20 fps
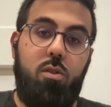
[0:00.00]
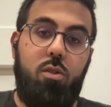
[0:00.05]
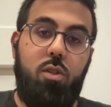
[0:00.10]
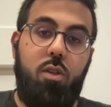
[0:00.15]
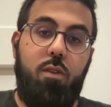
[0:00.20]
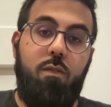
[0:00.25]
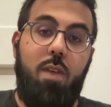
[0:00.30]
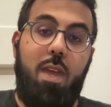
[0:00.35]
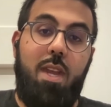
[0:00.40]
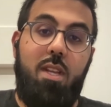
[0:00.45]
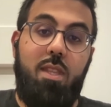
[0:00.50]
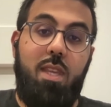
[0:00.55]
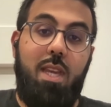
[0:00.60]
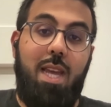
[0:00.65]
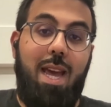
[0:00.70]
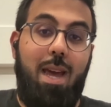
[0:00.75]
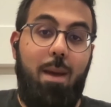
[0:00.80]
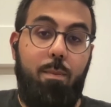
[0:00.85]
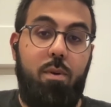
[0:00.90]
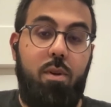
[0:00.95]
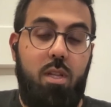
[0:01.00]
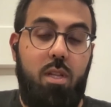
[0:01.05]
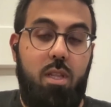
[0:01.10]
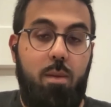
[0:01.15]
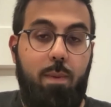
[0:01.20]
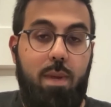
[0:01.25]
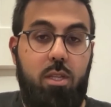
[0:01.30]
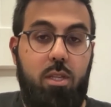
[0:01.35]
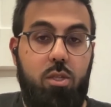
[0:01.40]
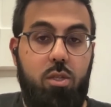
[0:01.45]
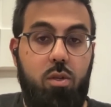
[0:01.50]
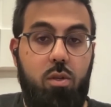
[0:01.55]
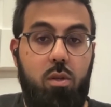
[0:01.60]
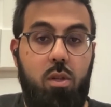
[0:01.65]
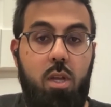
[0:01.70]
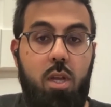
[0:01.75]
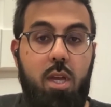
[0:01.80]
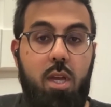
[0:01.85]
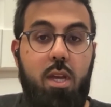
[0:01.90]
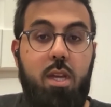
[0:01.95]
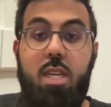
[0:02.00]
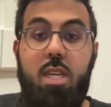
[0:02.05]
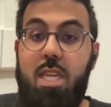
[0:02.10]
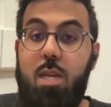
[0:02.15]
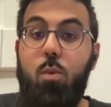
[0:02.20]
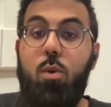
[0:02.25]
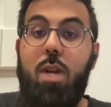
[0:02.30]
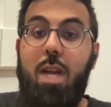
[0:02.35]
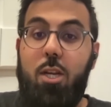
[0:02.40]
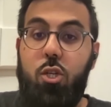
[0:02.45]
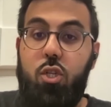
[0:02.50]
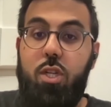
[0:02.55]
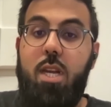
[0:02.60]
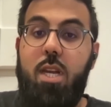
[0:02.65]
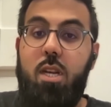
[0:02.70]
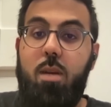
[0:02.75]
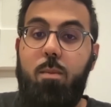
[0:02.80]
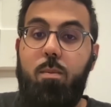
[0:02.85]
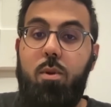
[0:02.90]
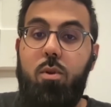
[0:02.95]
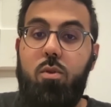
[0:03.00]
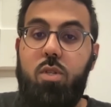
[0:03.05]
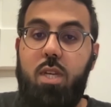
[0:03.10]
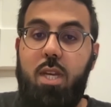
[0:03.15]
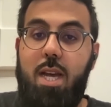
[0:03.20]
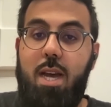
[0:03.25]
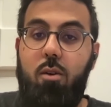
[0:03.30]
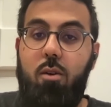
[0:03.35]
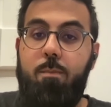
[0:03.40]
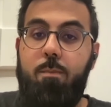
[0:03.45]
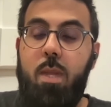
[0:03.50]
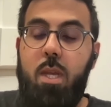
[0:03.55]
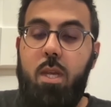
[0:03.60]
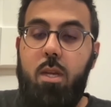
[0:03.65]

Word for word: So if anything happened to the pencil, he would actually end up losing out.